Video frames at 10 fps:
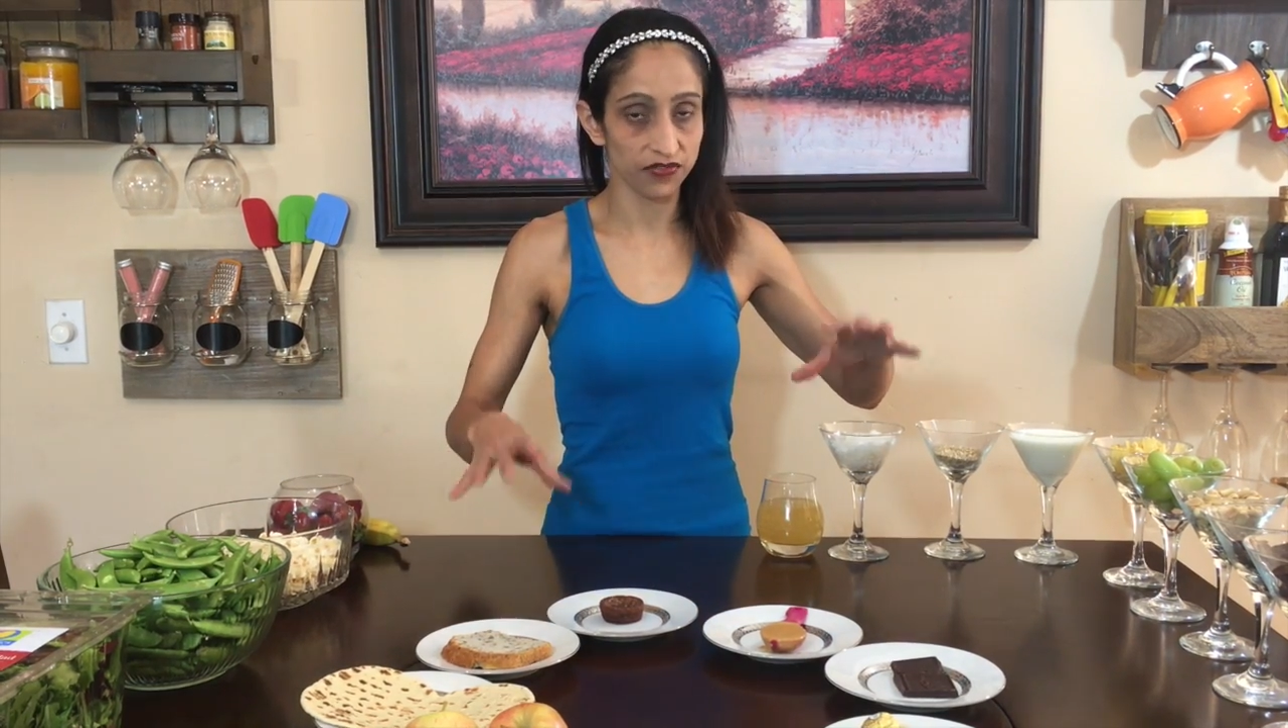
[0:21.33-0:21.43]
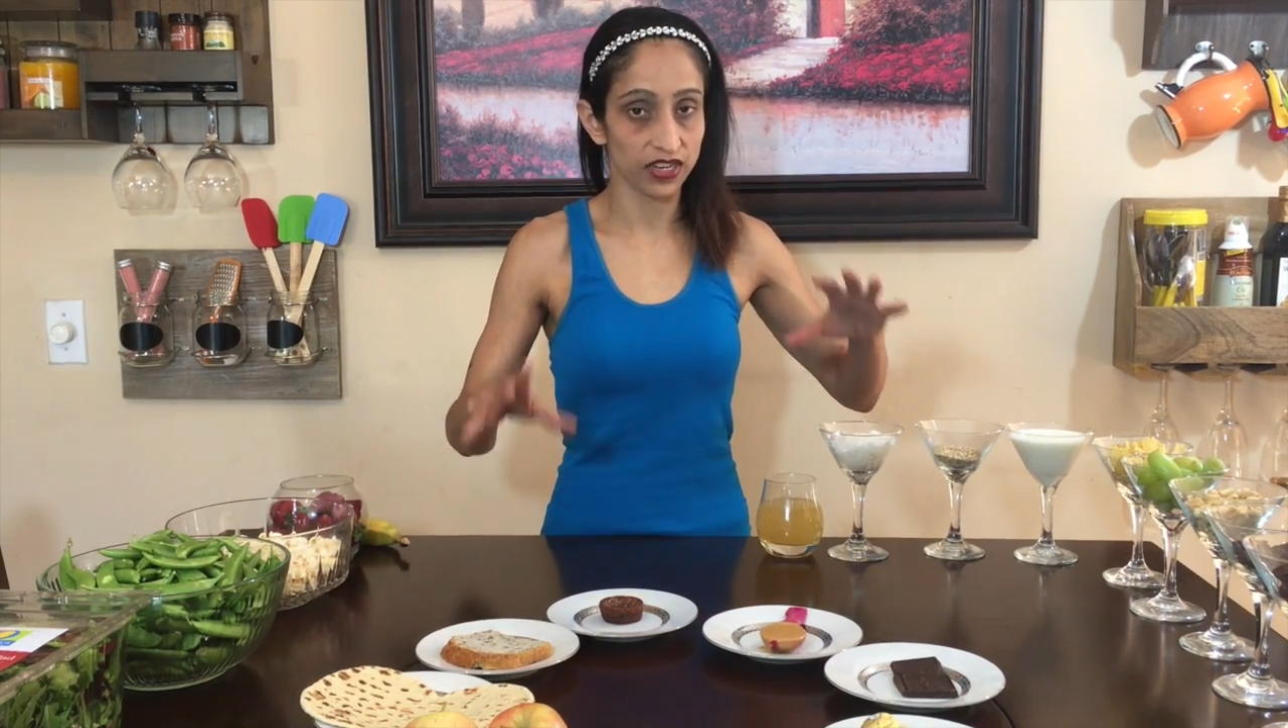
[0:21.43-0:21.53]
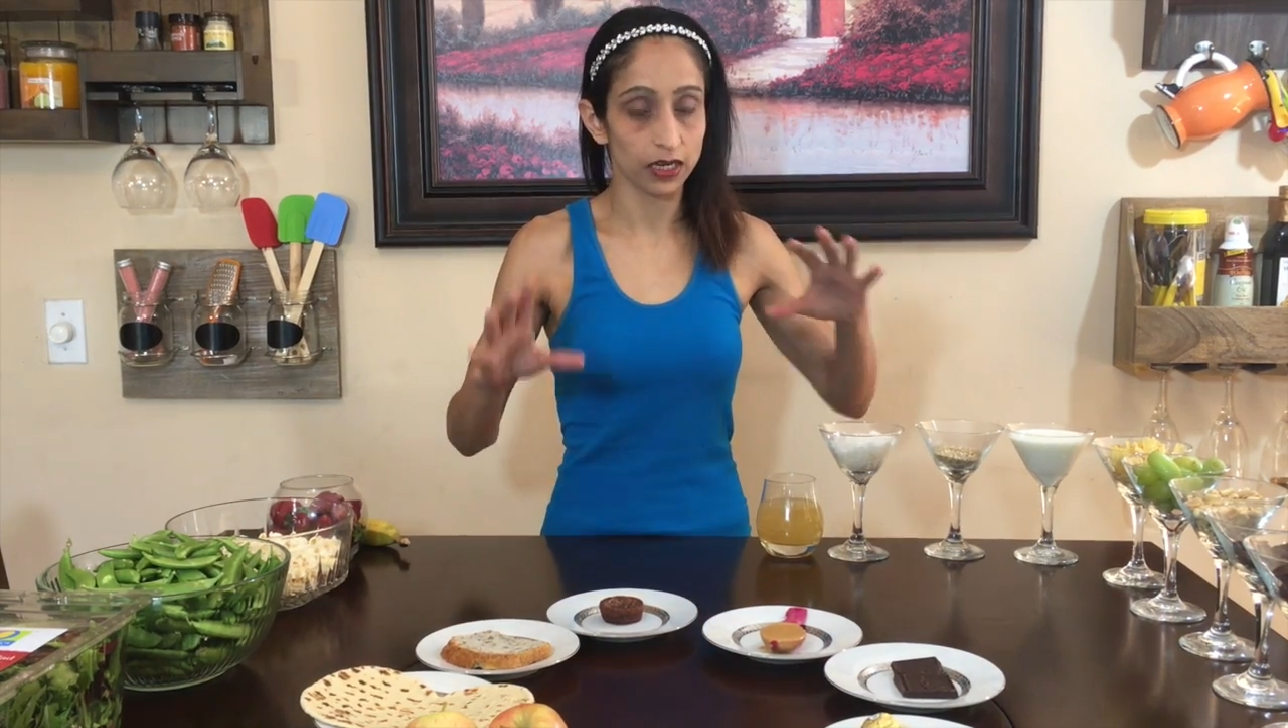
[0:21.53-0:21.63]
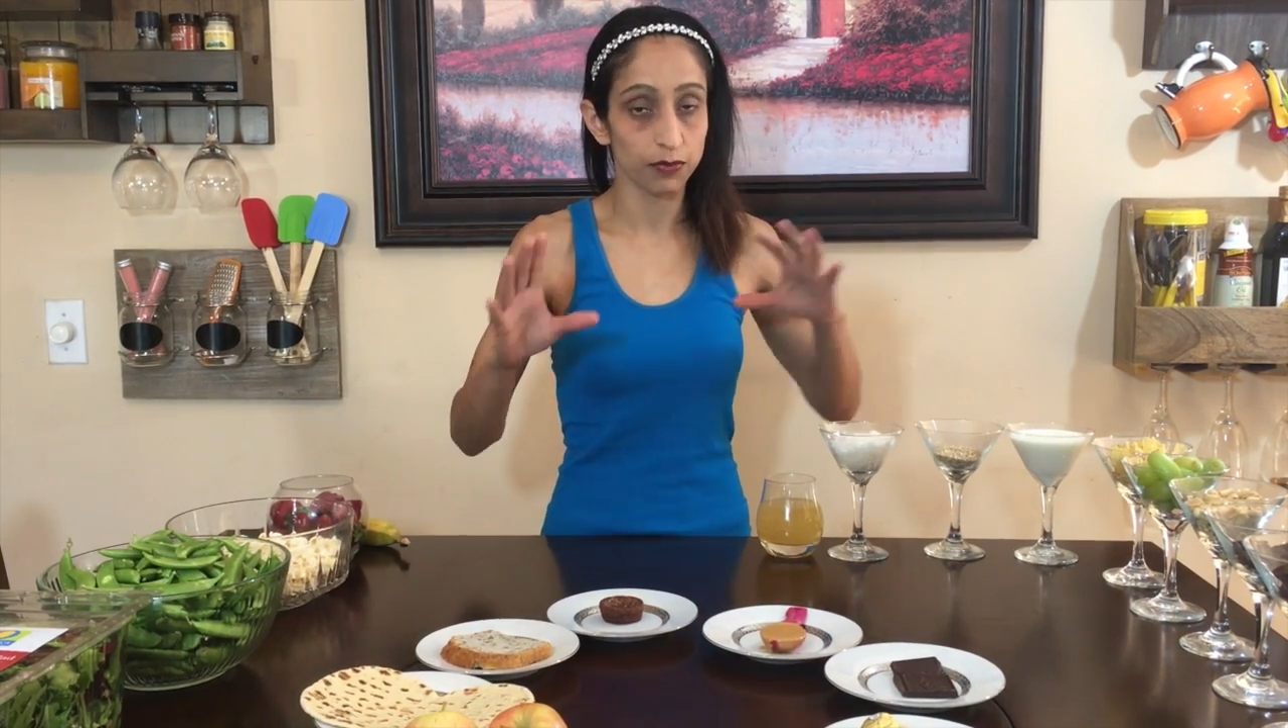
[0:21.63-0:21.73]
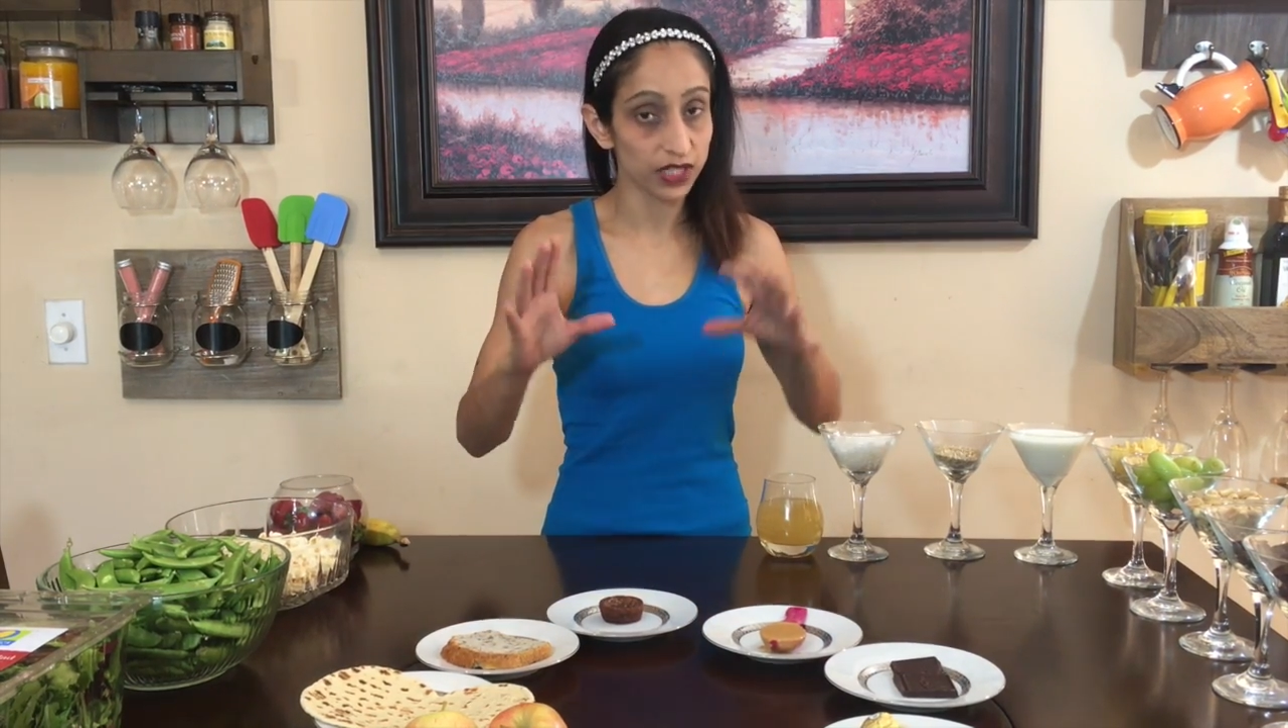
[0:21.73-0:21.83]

In fact,